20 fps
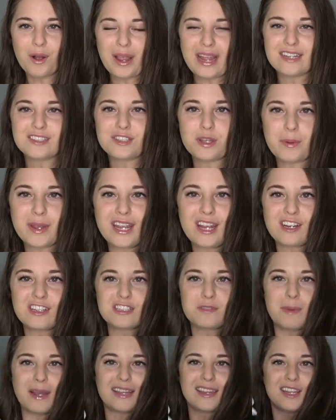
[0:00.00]
Okay, so
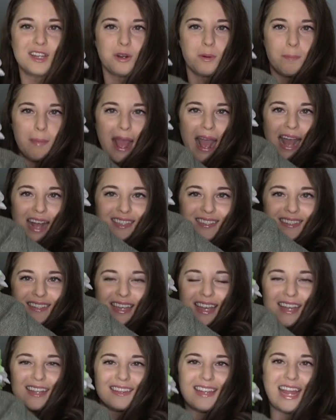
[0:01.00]
here's my little
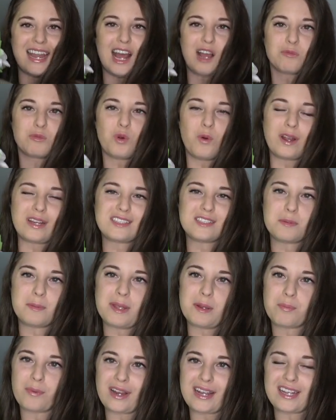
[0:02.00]
basket that I'm going to
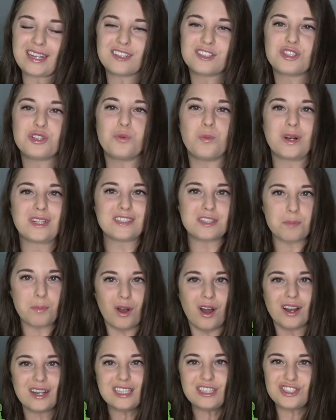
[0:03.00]
be bringing to Once
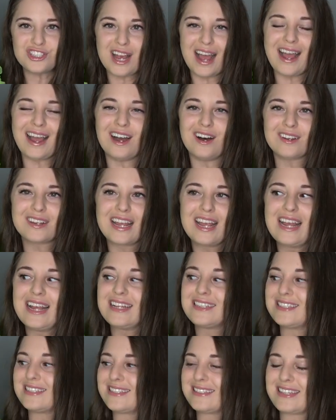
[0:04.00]
Upon a Child
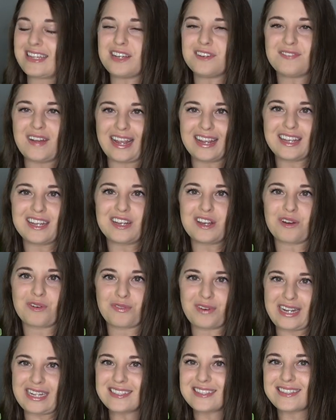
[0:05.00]
to see if I can
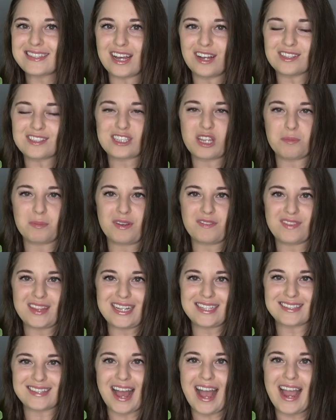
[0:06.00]
resell some of
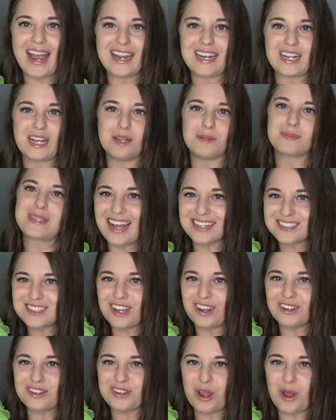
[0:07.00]
these items. As
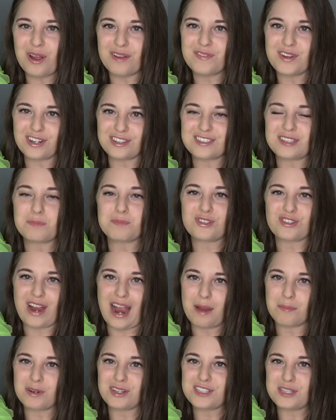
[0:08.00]
y'all know, if you're a
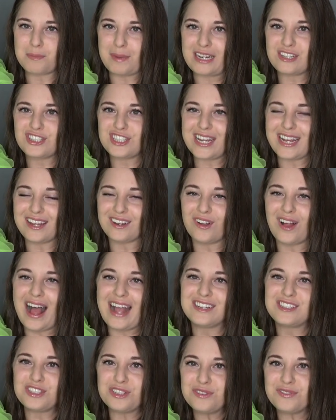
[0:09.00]
subscriber to my channel,
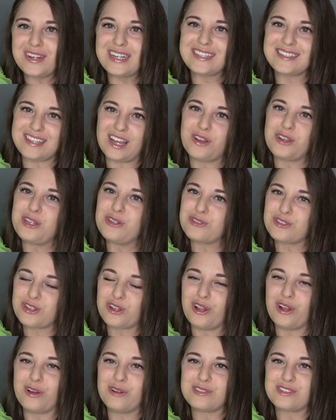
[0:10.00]
I do resell used
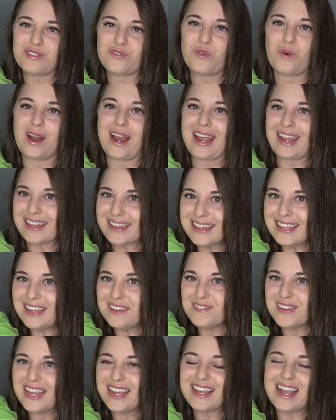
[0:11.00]
clothes for a
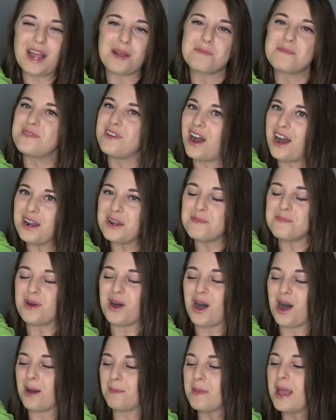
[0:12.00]
living. I'm not a
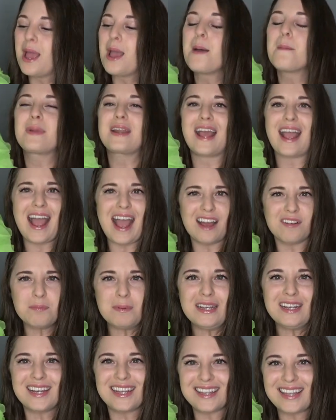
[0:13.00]
mom, but I have
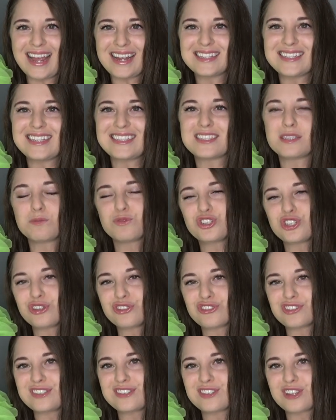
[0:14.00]
been collecting some
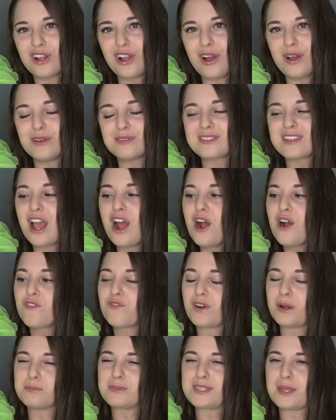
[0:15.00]
children's clothes
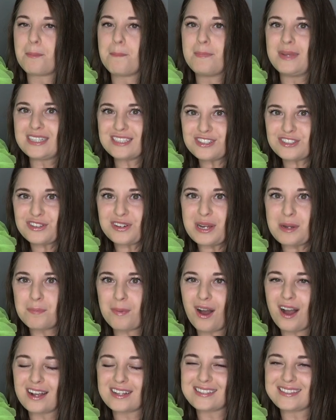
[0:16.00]
from some mystery
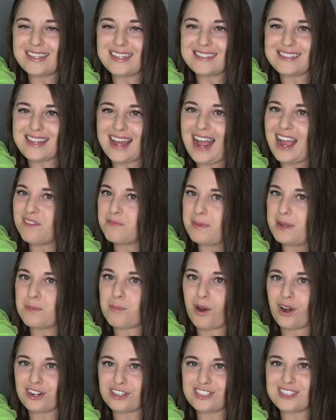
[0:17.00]
boxes that I've been
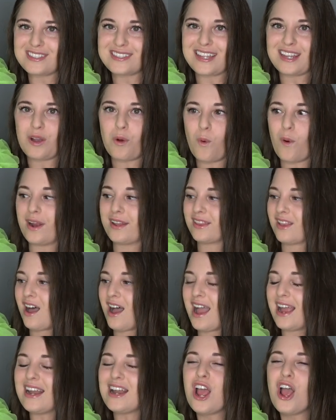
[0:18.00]
purchasing
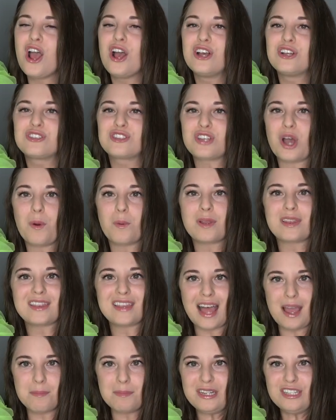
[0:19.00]
online. So
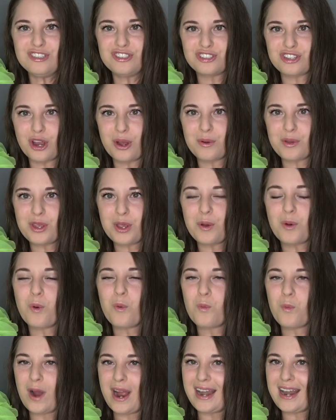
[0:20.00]
let me show you
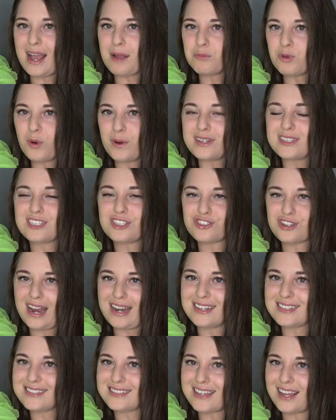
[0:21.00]
what I'm going to
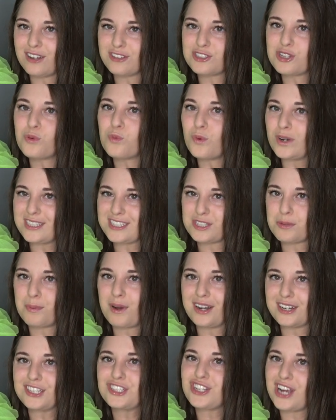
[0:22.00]
try to sell to Once
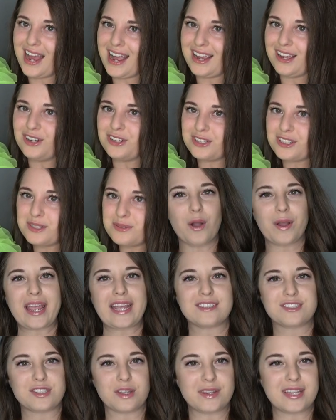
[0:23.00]
Upon a Child.
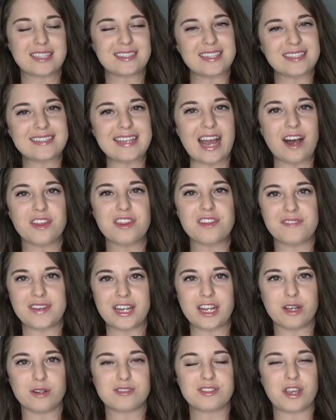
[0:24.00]
Okay, so this is how the
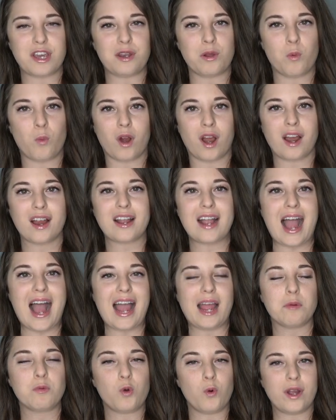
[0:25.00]
video is gonna work.
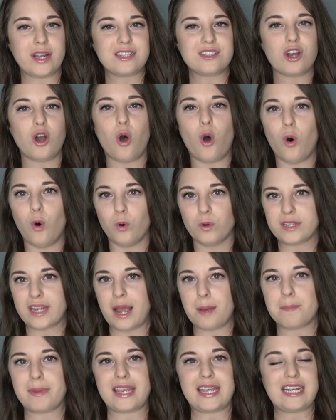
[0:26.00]
I'm going to hold
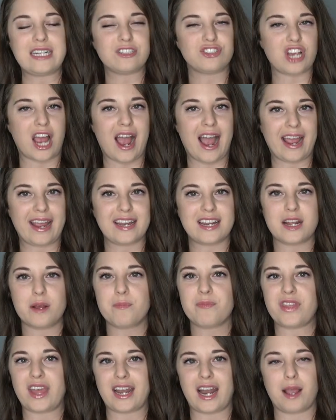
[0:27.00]
up each
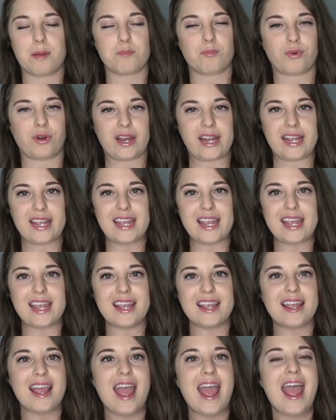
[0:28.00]
item that I'm
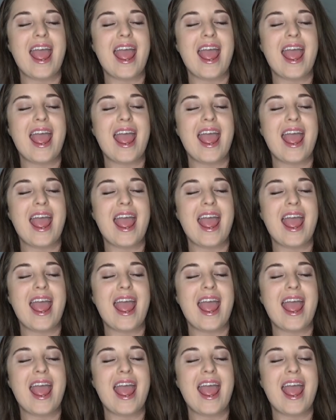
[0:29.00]
bringing,